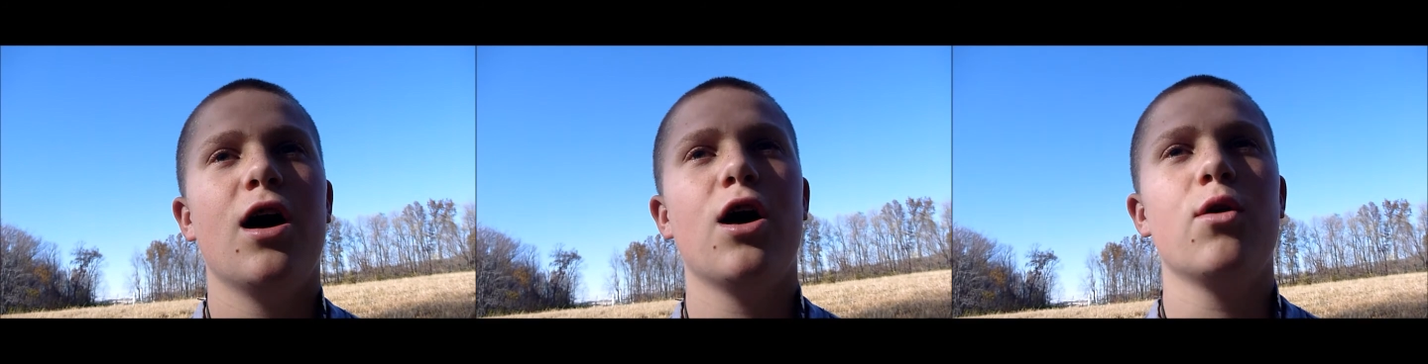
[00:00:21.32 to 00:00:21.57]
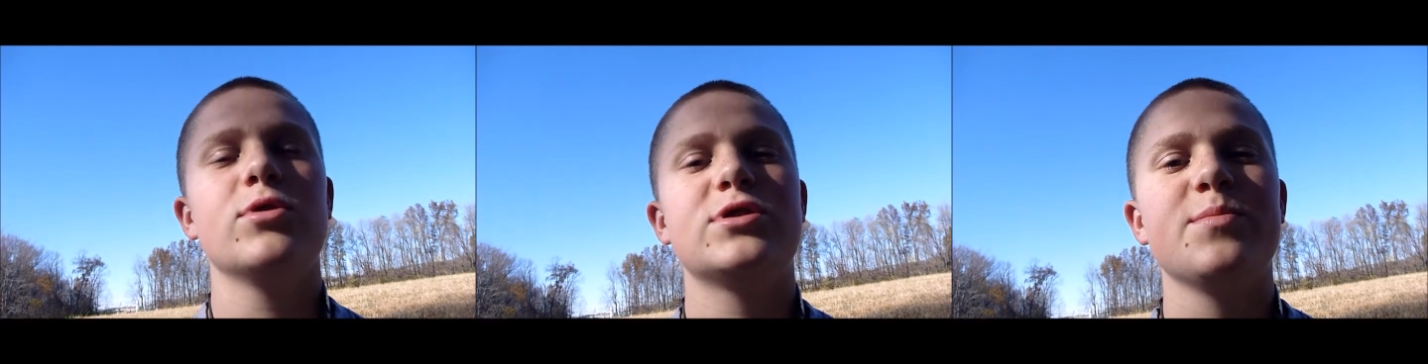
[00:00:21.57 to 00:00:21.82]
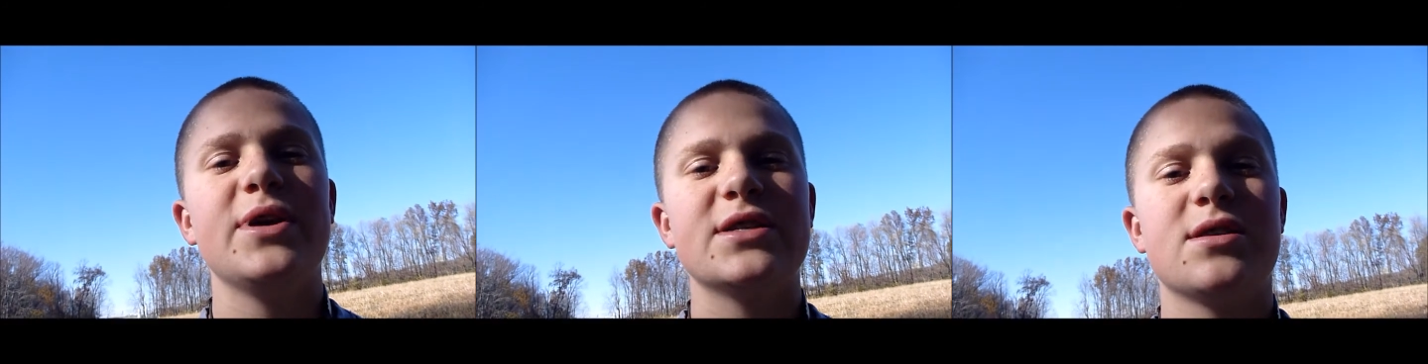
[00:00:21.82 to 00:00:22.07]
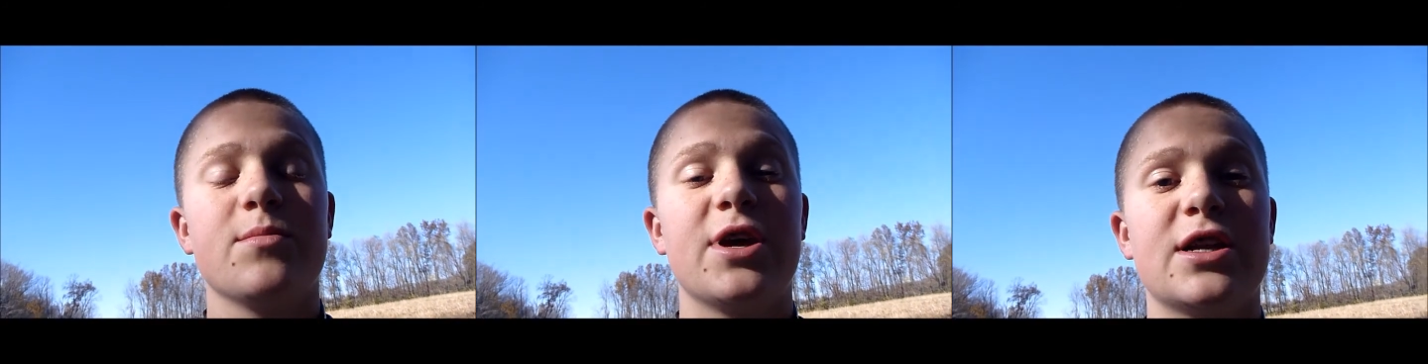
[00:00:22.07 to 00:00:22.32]
which means
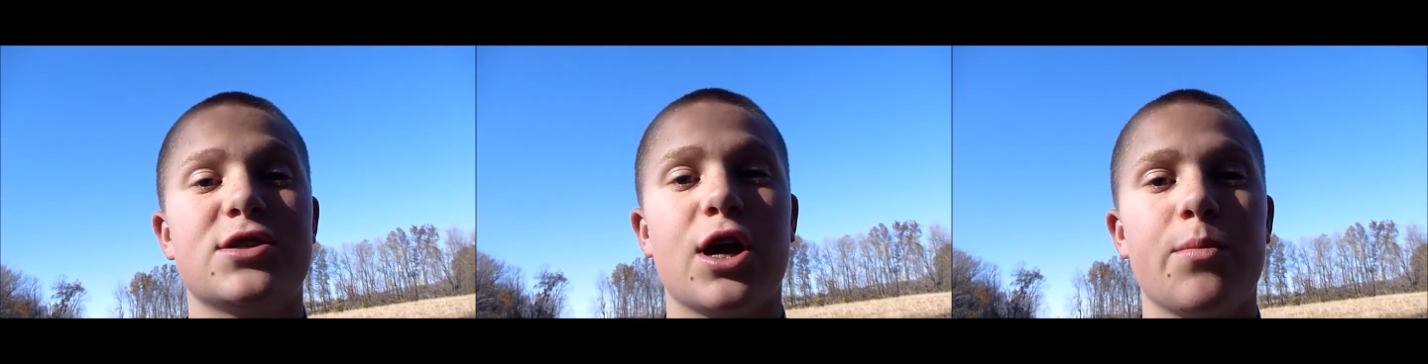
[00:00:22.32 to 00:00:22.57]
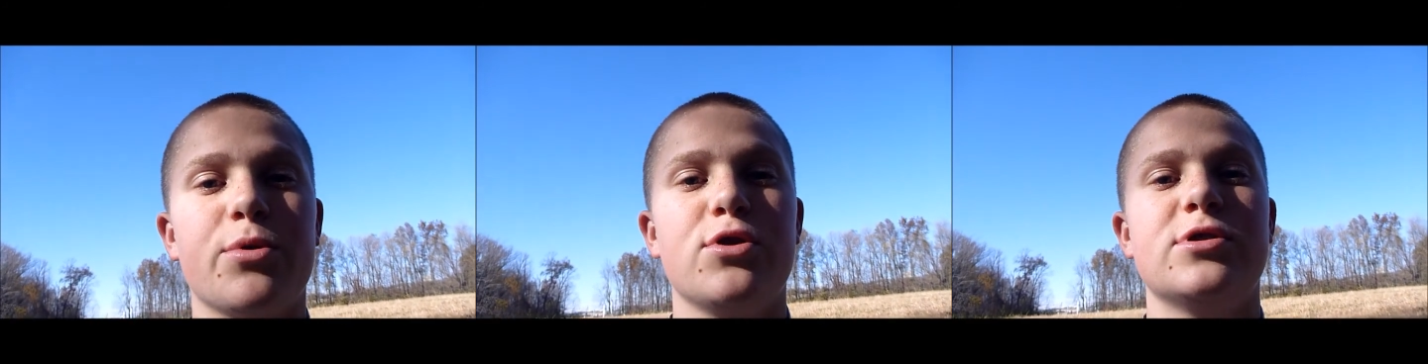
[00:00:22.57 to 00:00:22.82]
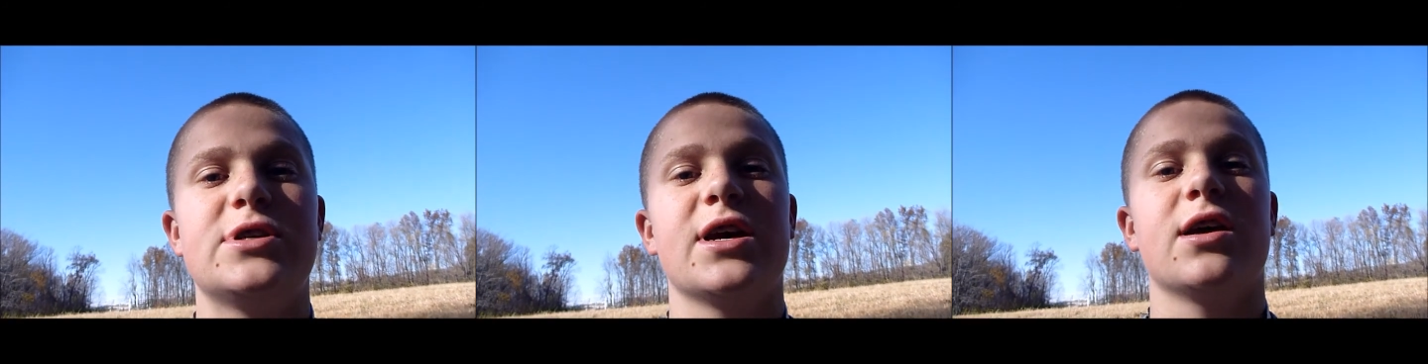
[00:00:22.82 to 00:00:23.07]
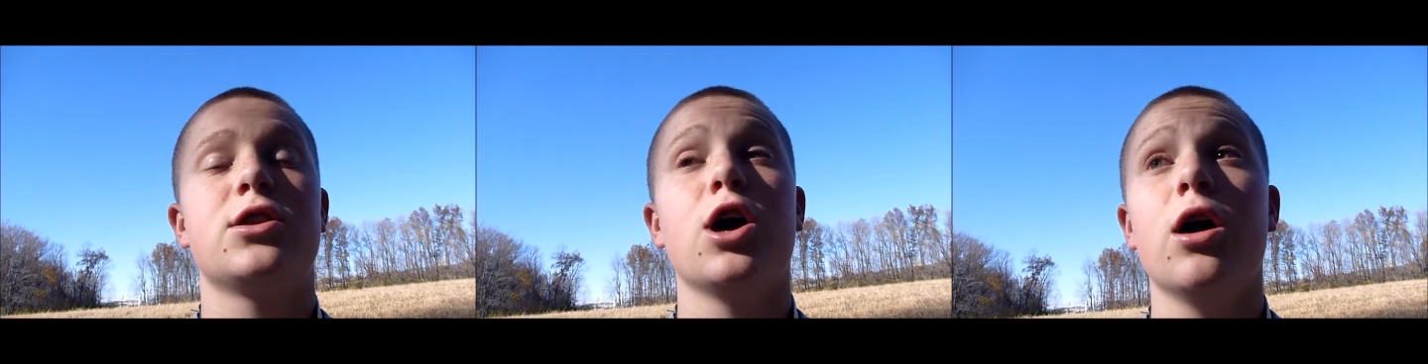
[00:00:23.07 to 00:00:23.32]
I'm going to start producing a
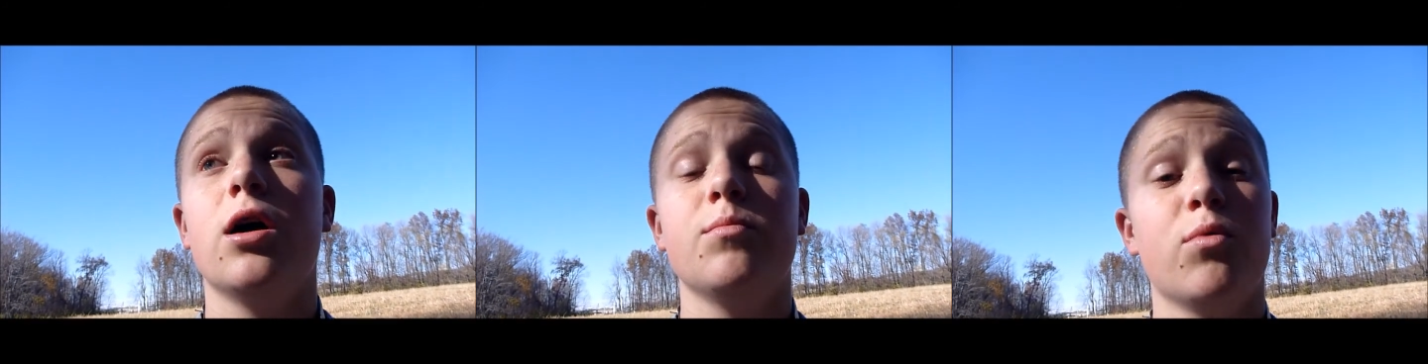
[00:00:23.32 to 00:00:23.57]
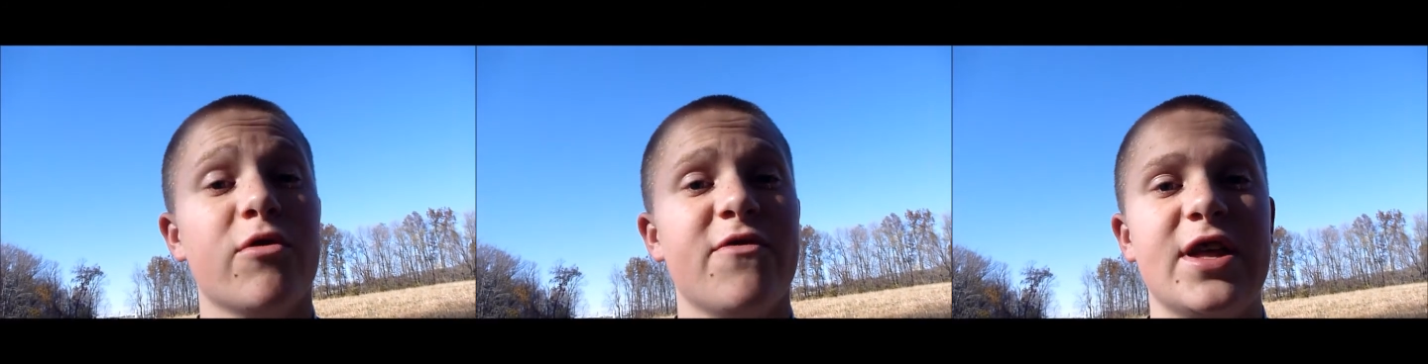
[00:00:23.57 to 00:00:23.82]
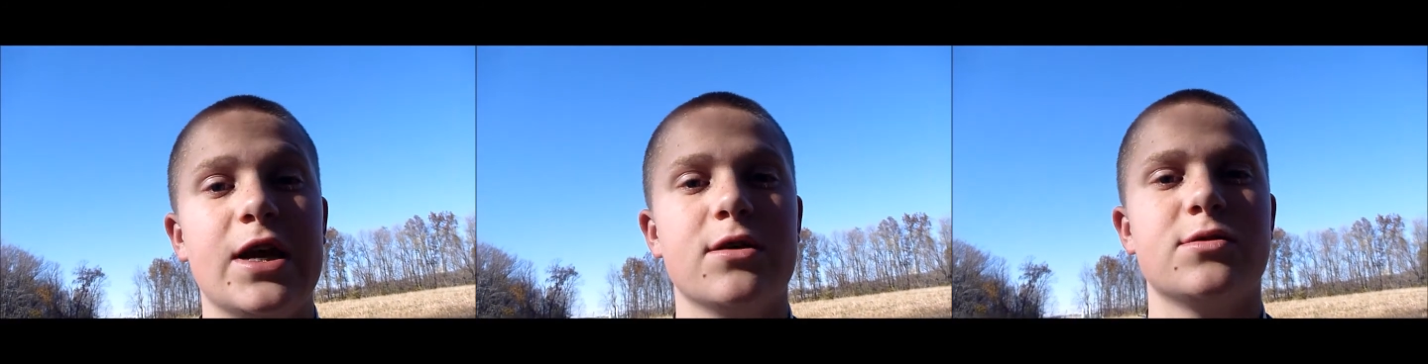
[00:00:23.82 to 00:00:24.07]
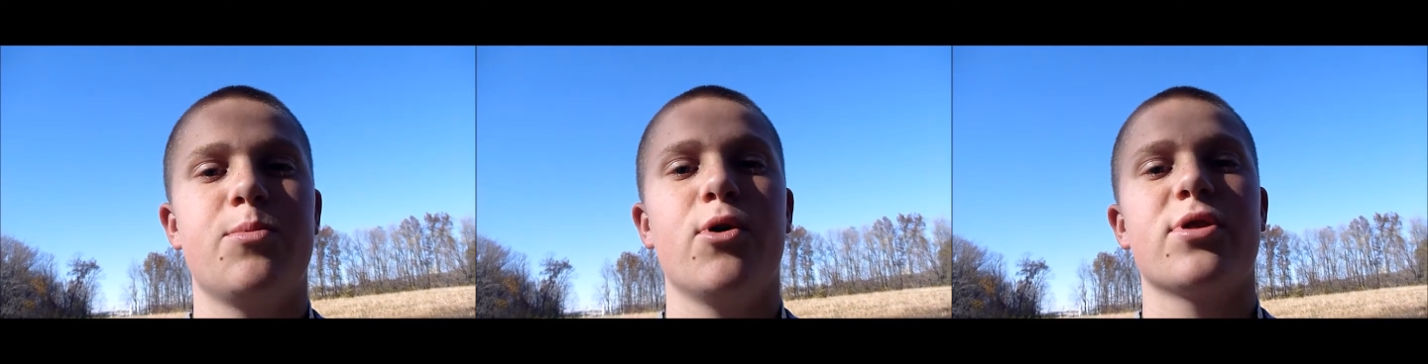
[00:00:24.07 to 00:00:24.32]
ton more videos
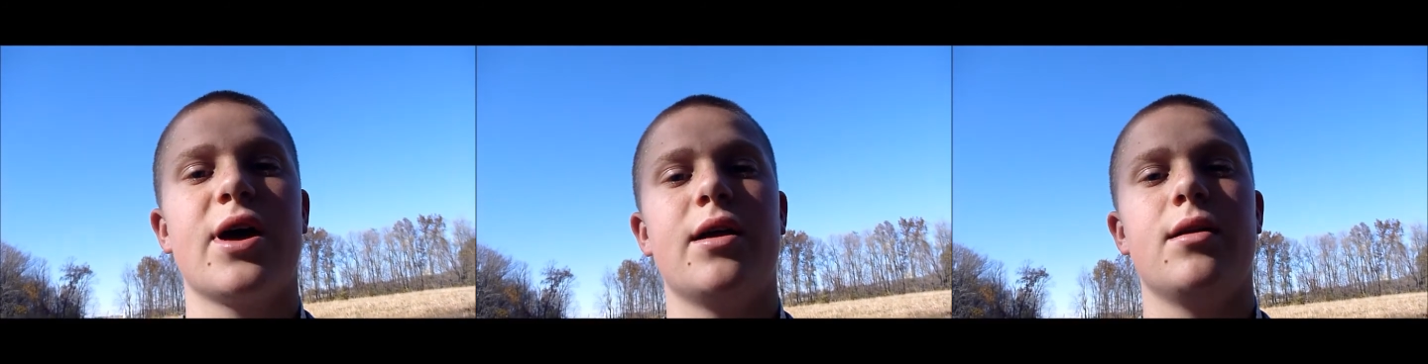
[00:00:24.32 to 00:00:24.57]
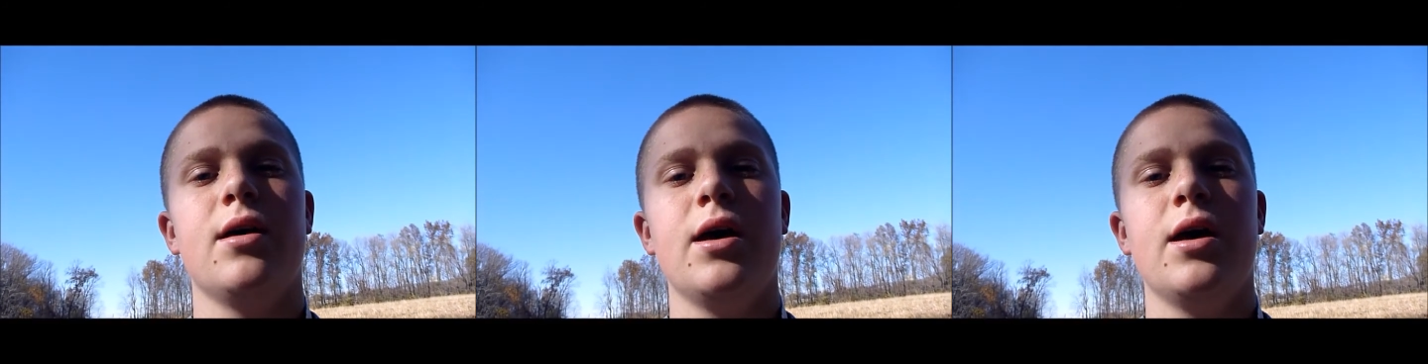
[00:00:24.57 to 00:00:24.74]
both on